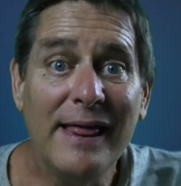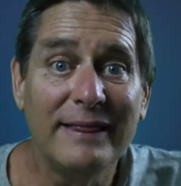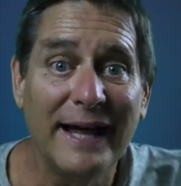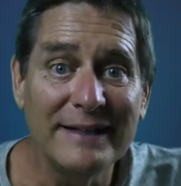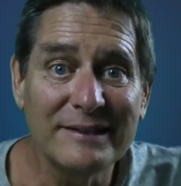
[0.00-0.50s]

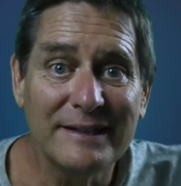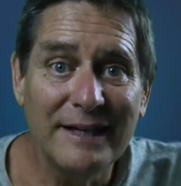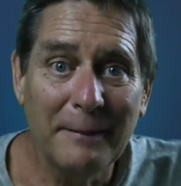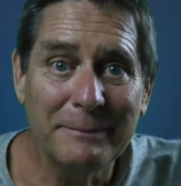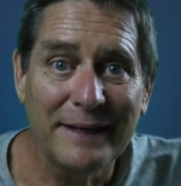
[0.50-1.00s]
that's the
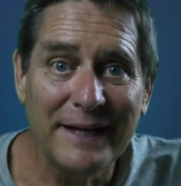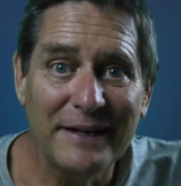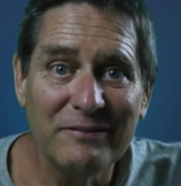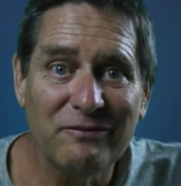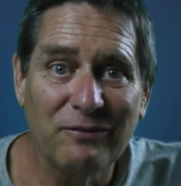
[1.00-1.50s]

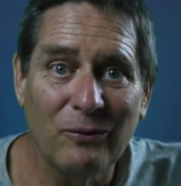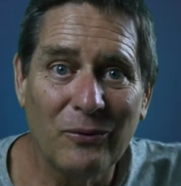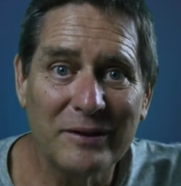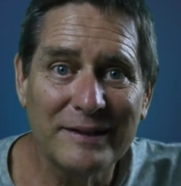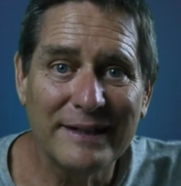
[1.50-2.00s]
update
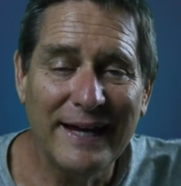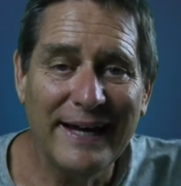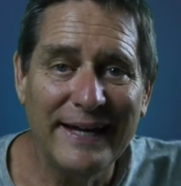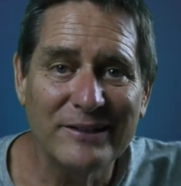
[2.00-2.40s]
for today.